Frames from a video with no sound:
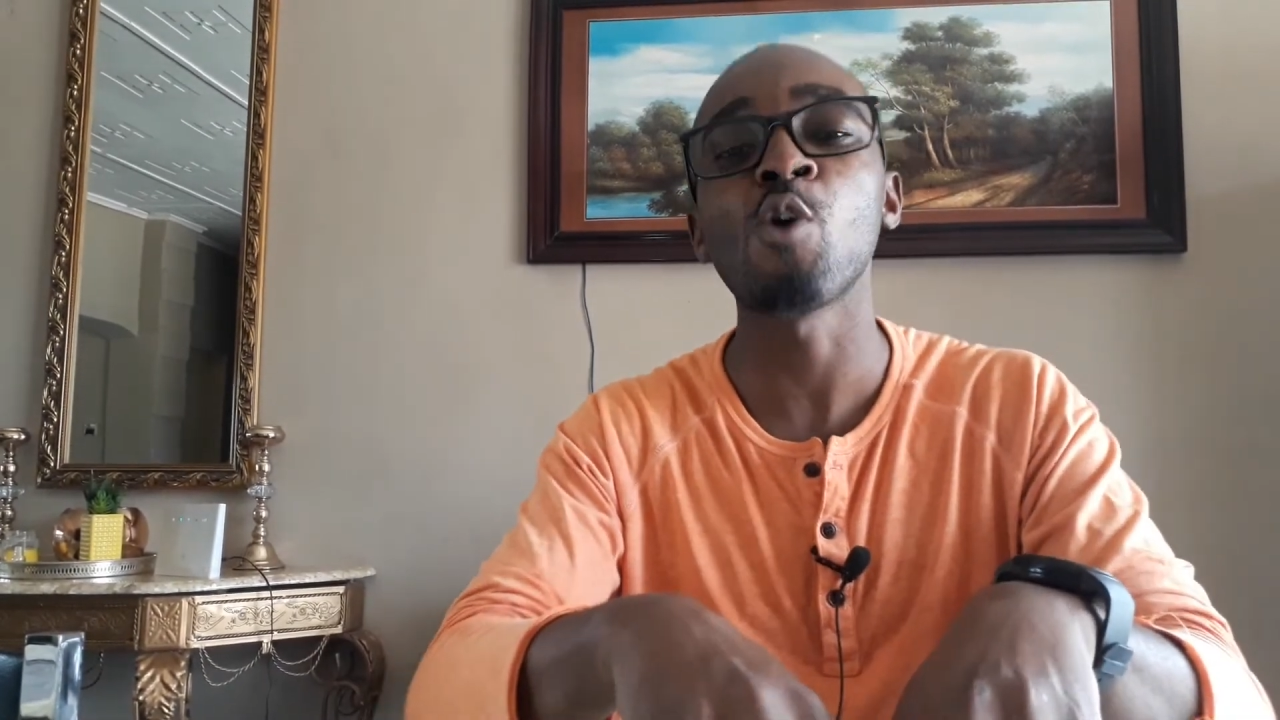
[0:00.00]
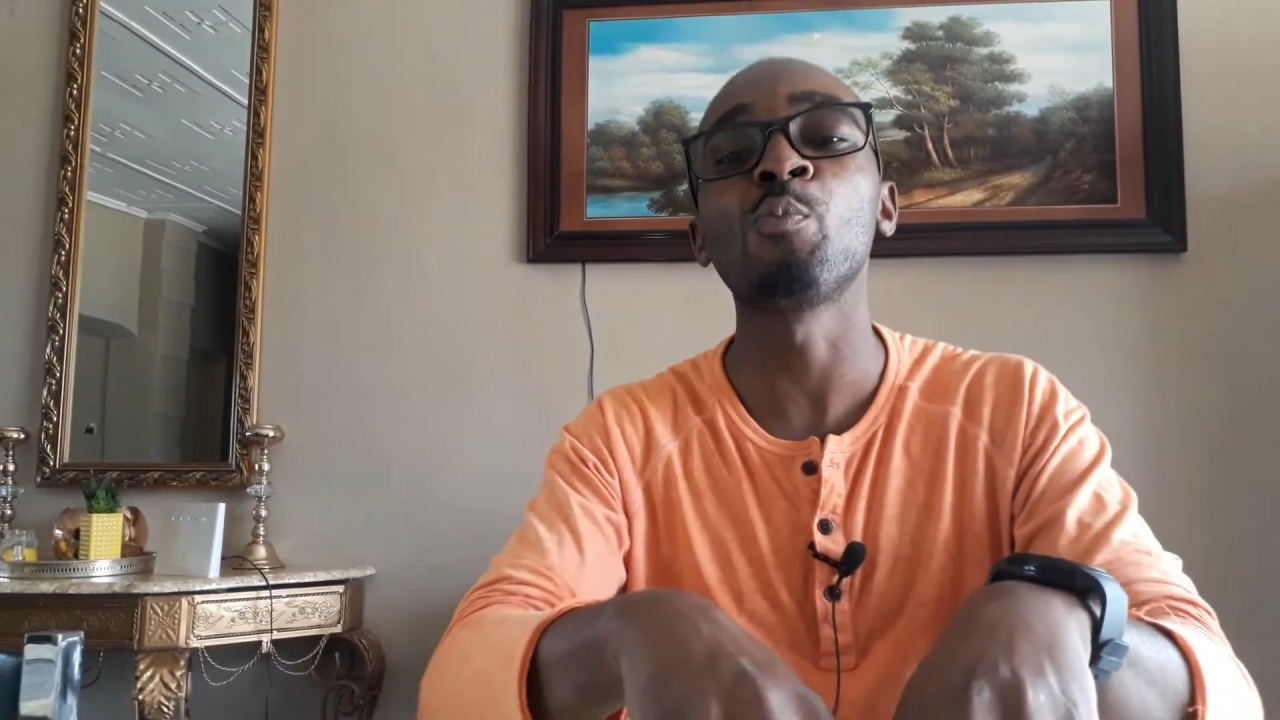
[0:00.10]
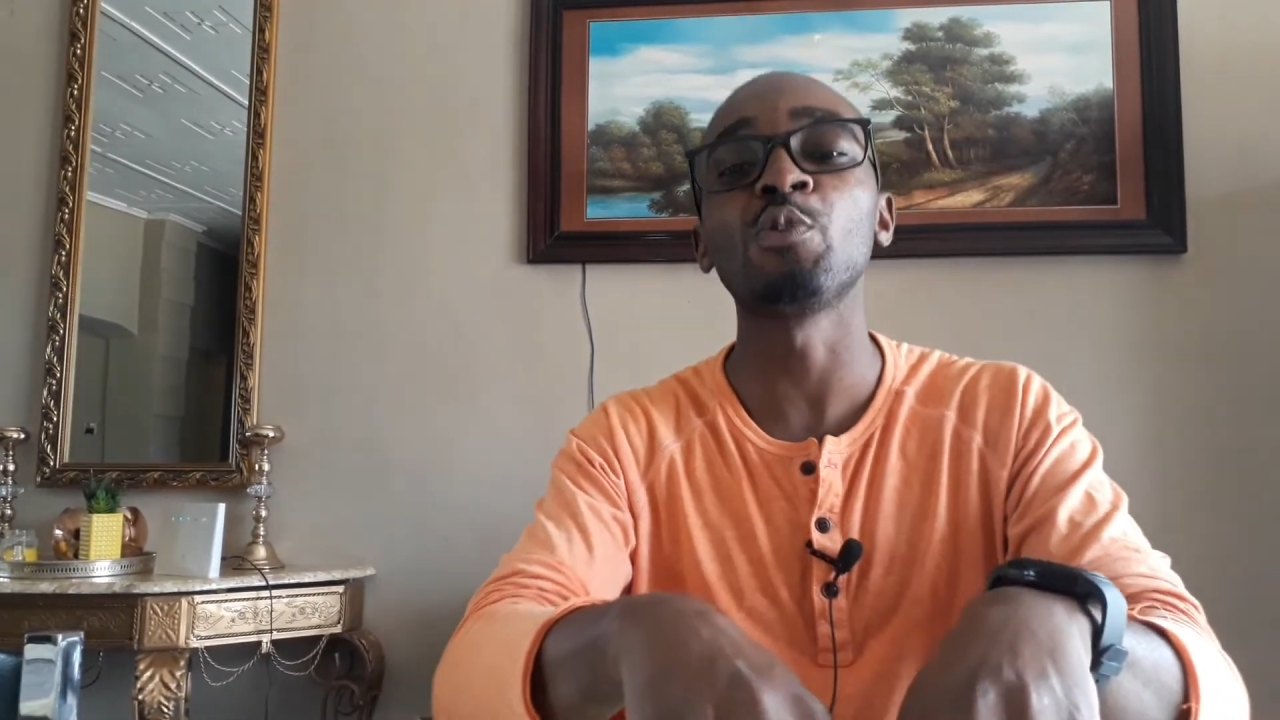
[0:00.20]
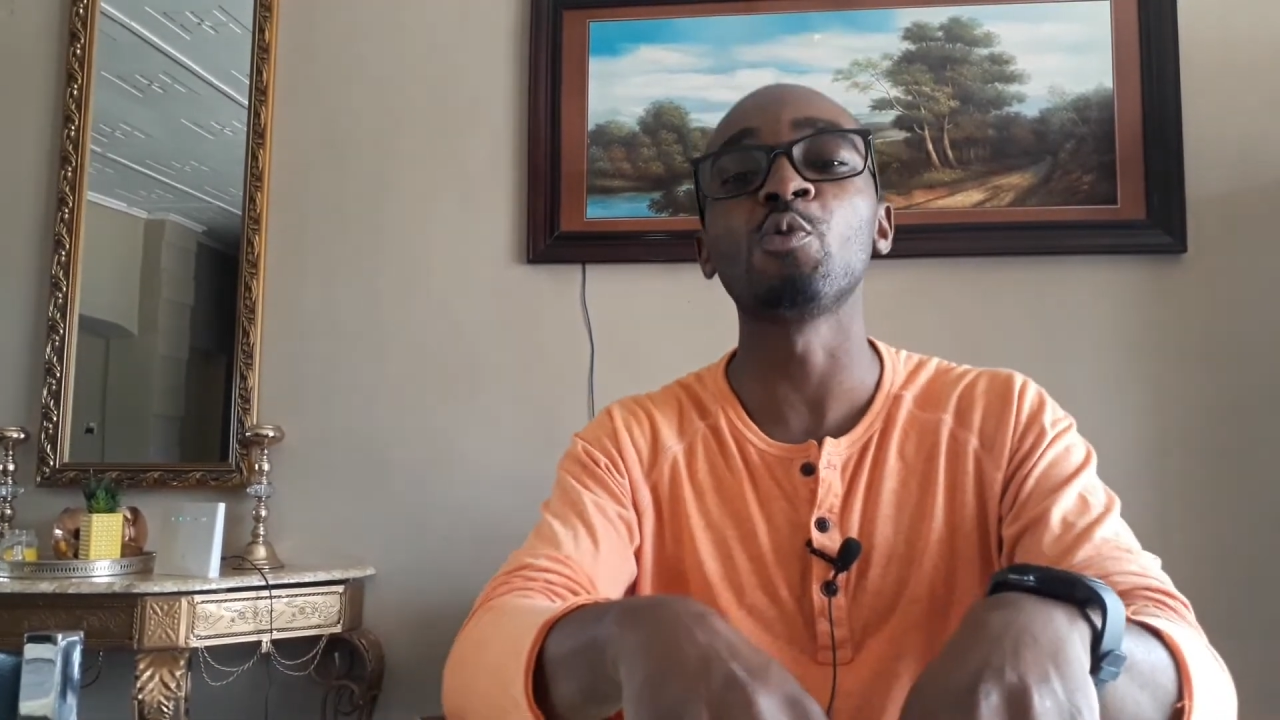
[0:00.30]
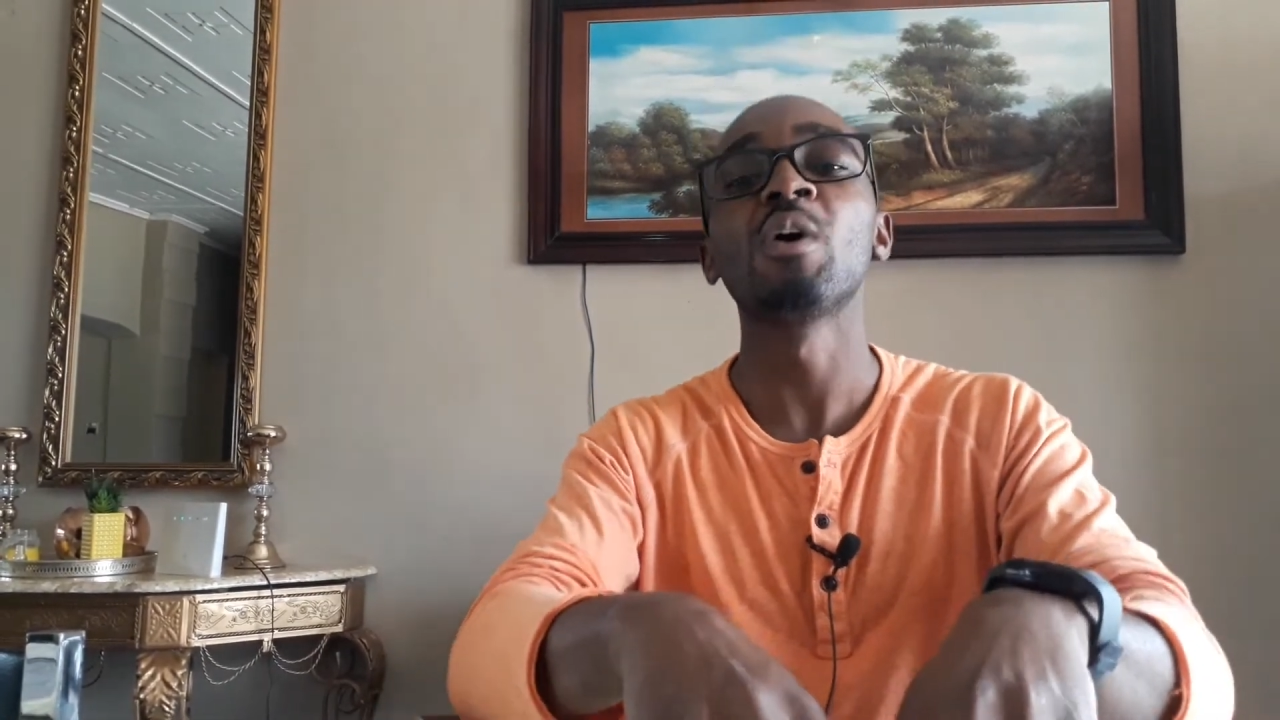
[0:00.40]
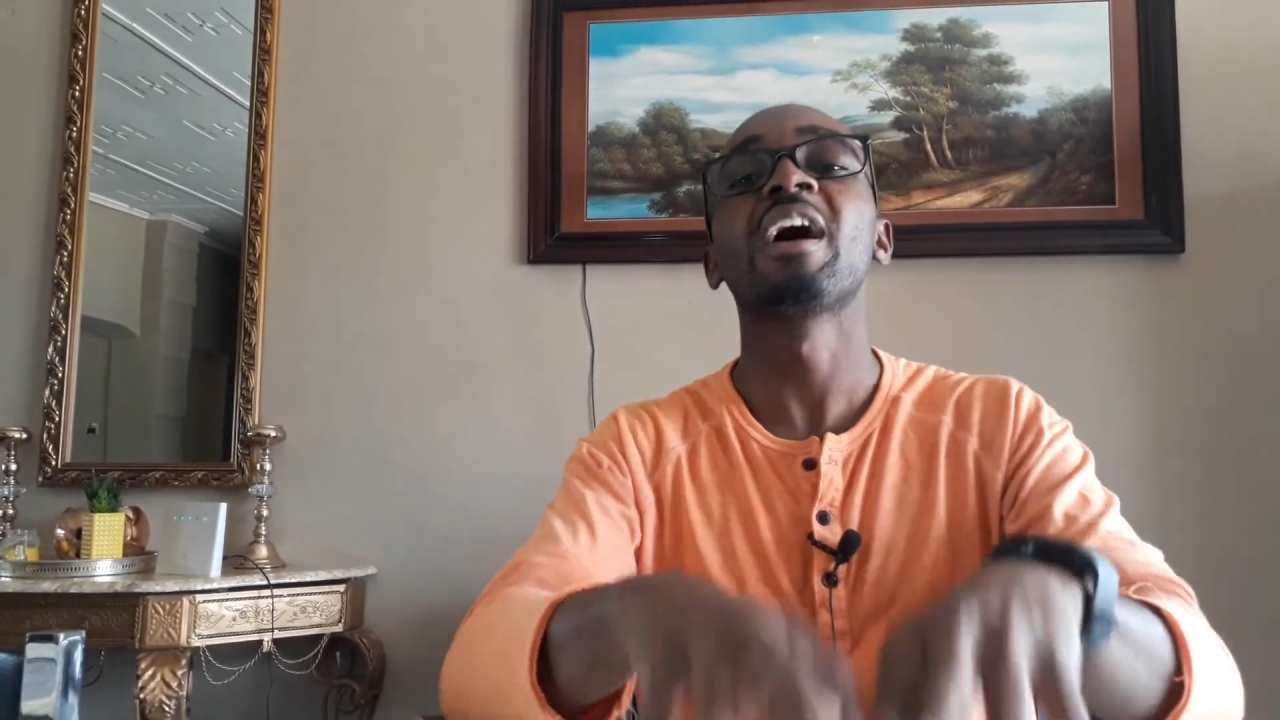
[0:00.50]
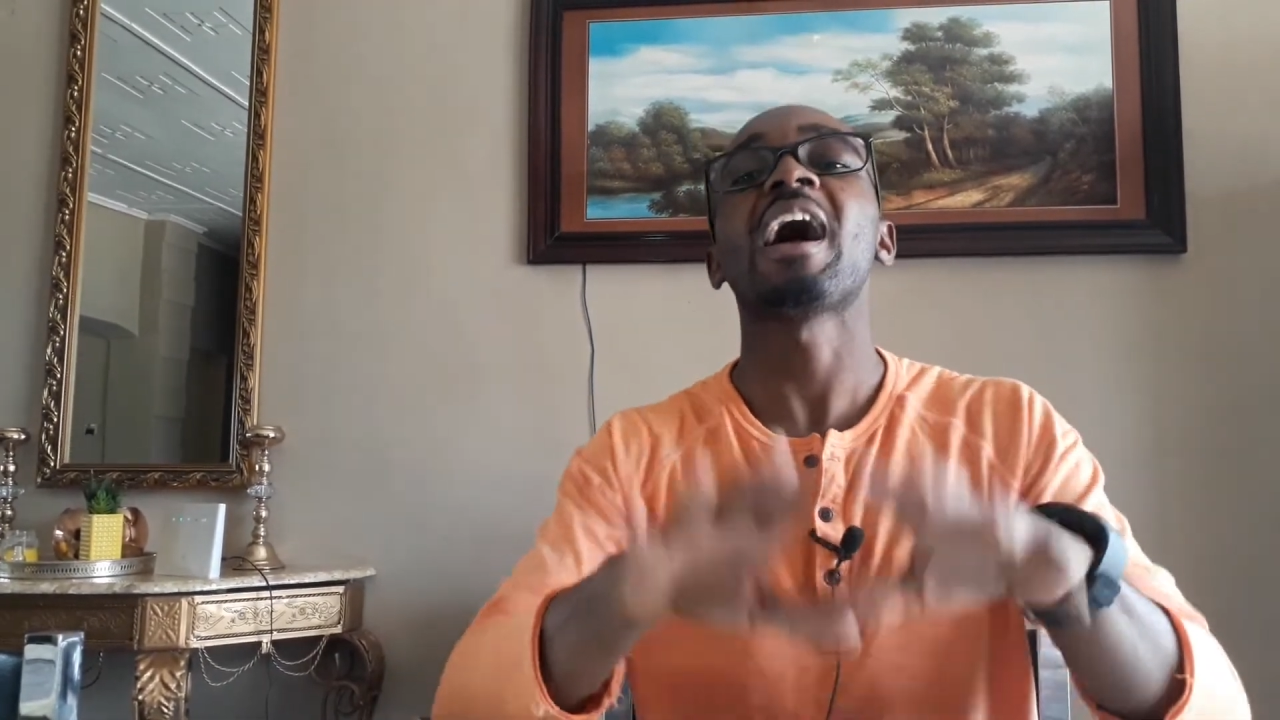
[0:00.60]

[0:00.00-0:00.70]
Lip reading: help you